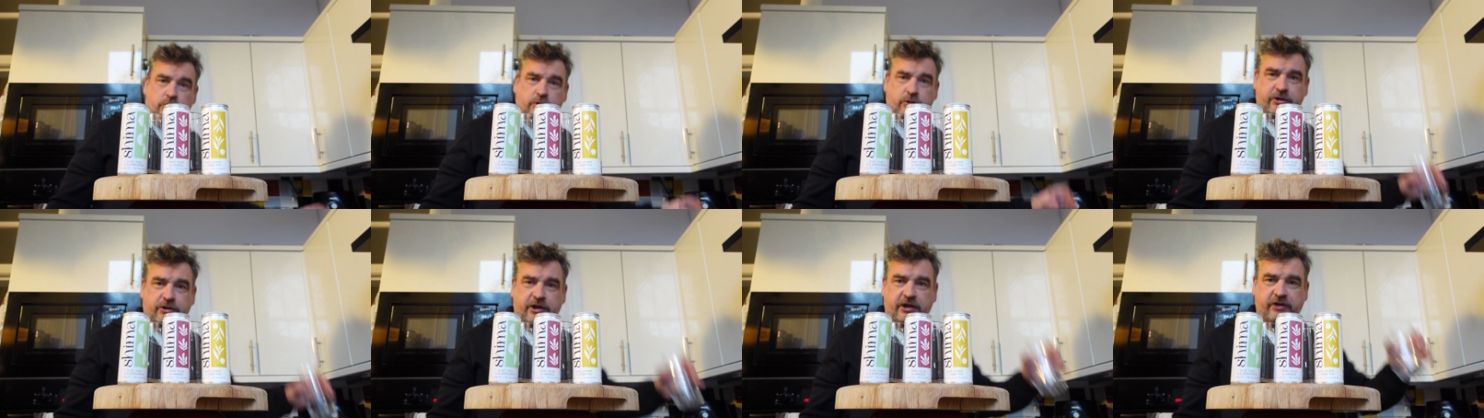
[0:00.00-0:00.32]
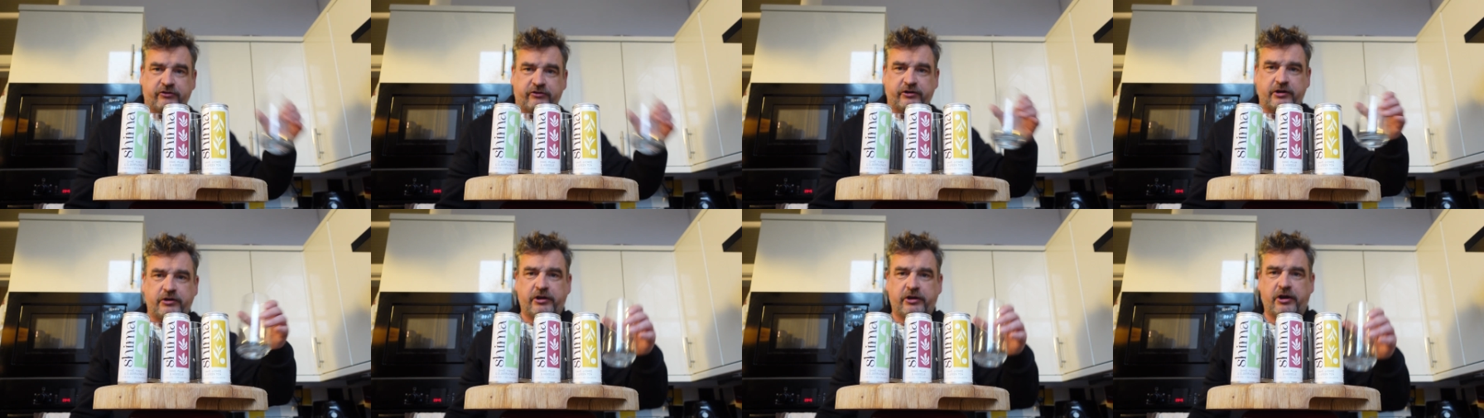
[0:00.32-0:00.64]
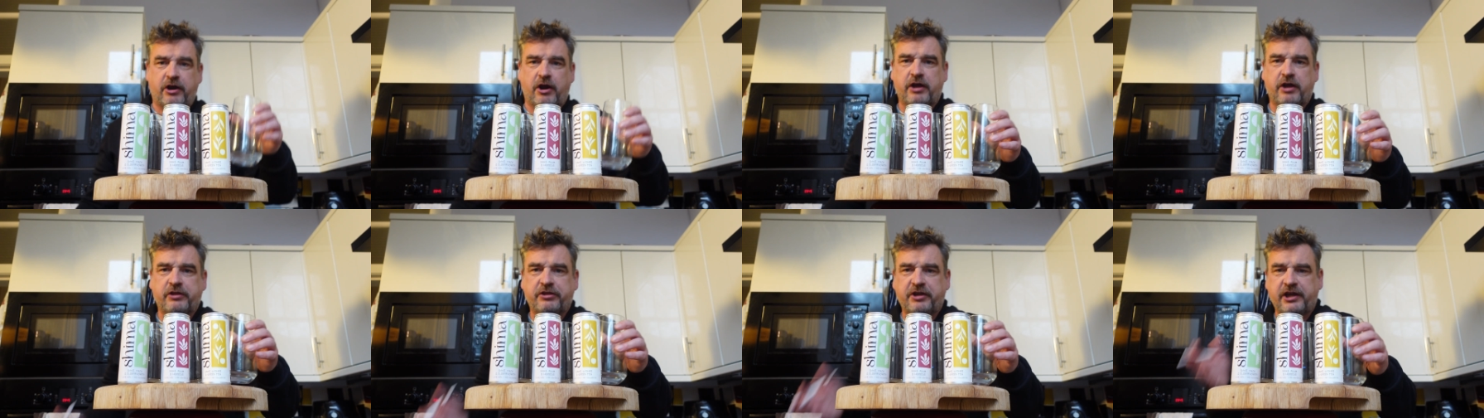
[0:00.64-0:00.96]
things in
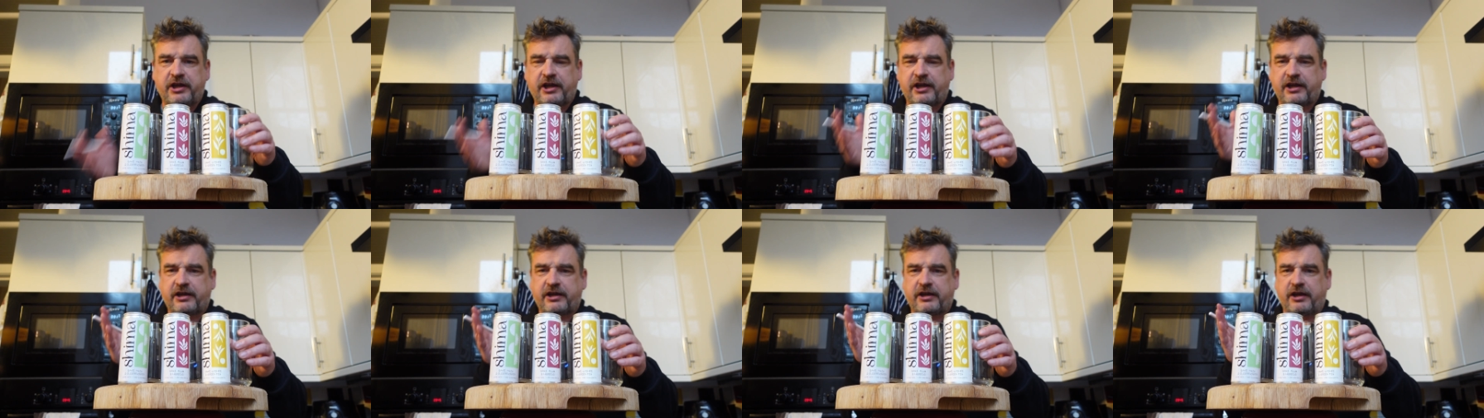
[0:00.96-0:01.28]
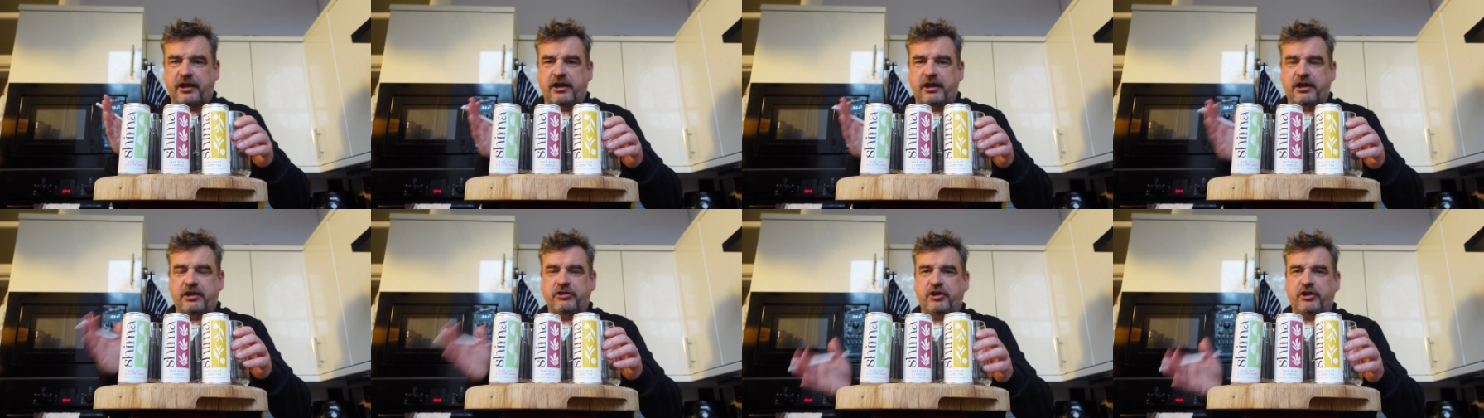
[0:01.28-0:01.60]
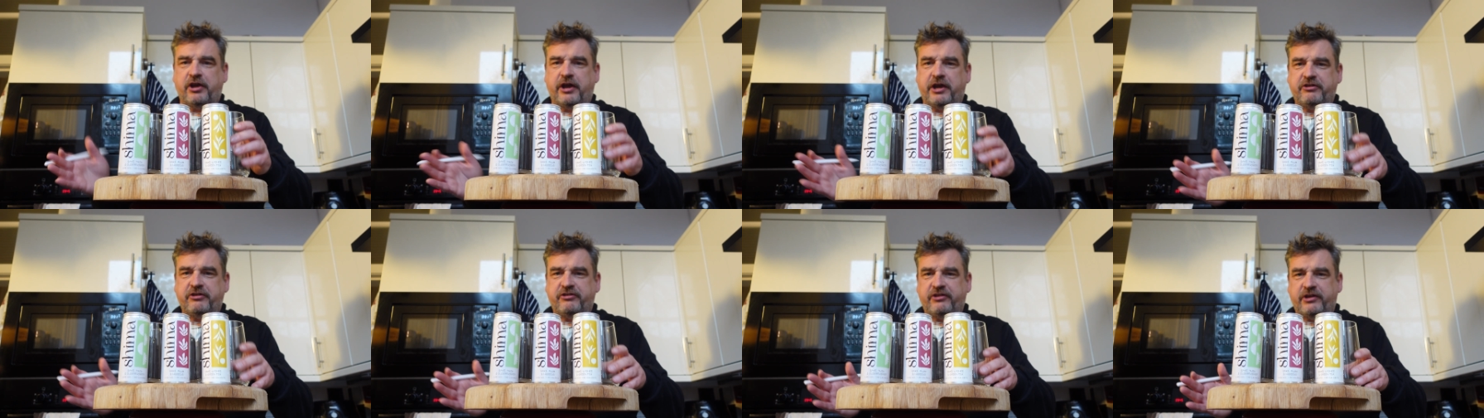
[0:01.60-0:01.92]
there. I think the
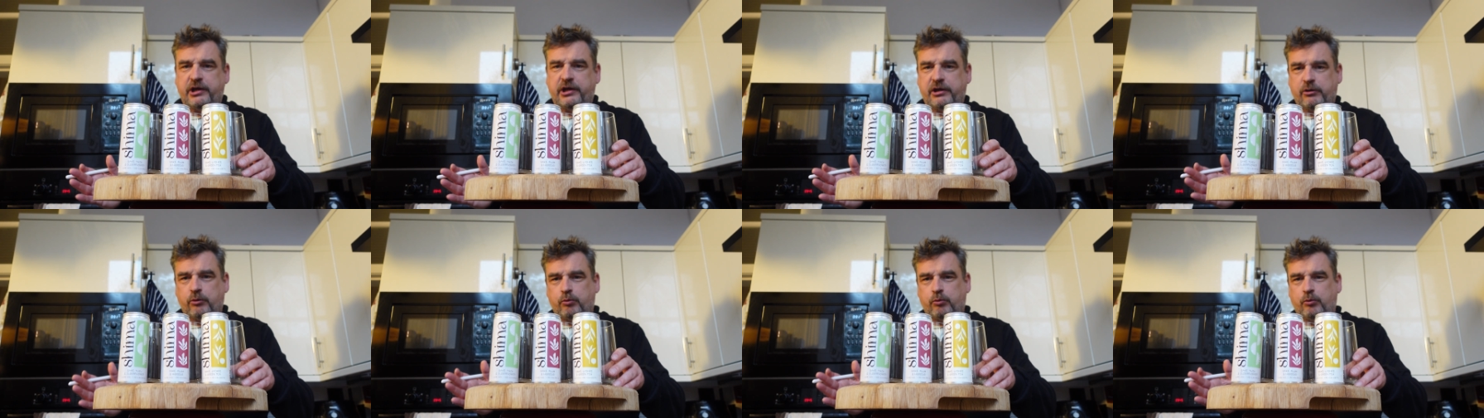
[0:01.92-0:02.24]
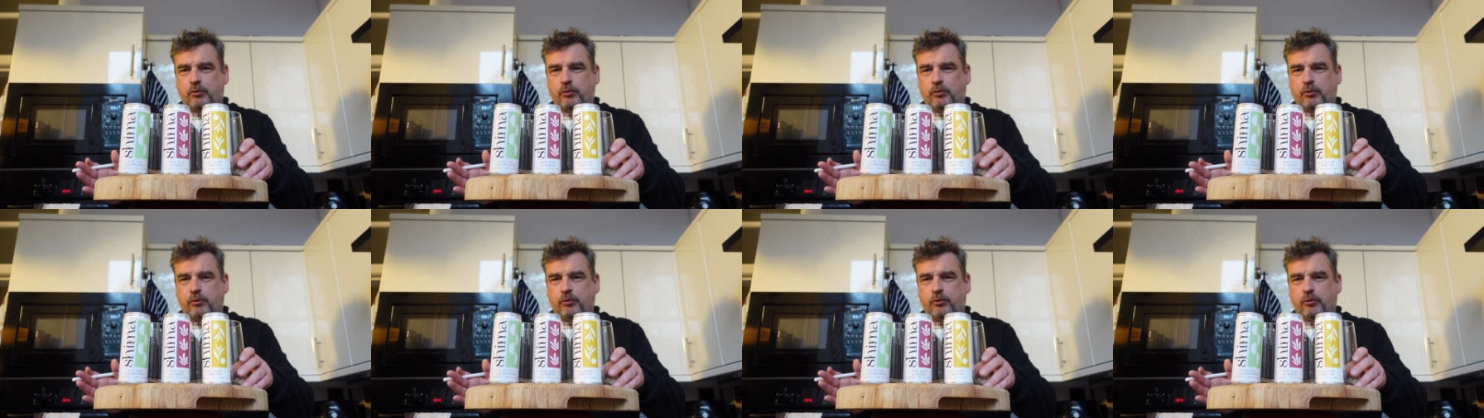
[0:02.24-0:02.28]
idea